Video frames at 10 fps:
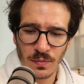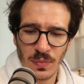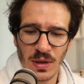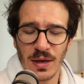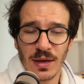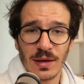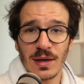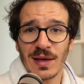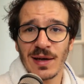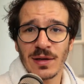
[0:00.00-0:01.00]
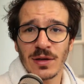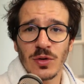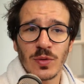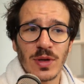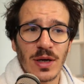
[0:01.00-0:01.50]
Yeah, I, I kind of
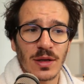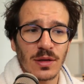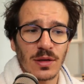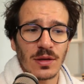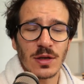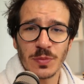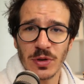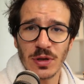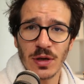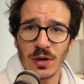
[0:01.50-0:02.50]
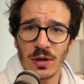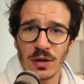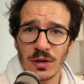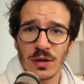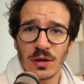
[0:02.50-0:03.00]
knew that this
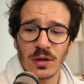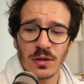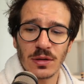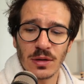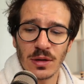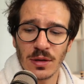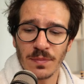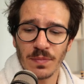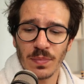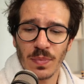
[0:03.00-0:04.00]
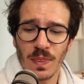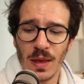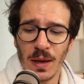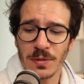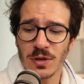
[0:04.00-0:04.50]
particular um,
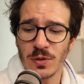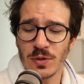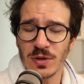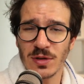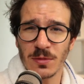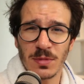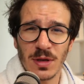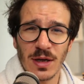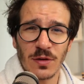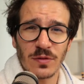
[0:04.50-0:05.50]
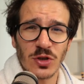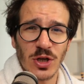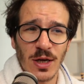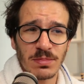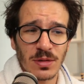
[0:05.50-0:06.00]
episode is going to be kind of a
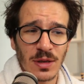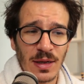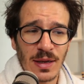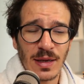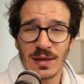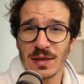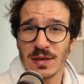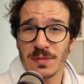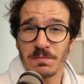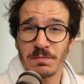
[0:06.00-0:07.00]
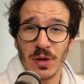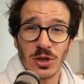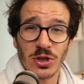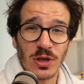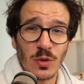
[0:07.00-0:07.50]
schlep. That's
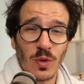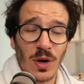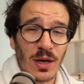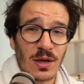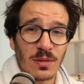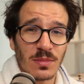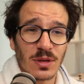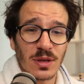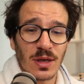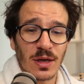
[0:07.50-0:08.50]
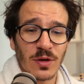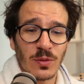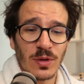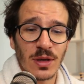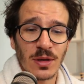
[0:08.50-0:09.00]
partially why I'm live
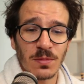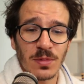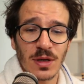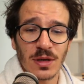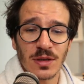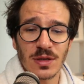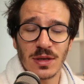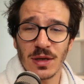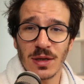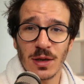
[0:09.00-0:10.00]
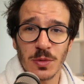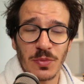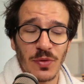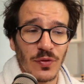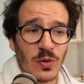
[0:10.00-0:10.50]
coding it because it helps
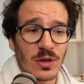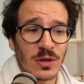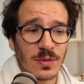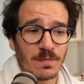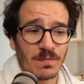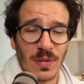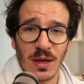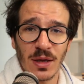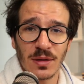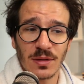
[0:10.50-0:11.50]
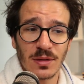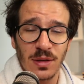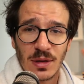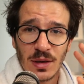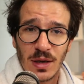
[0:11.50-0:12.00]
me focus and
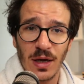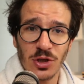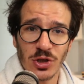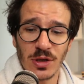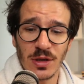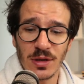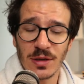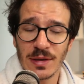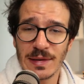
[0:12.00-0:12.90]
actually,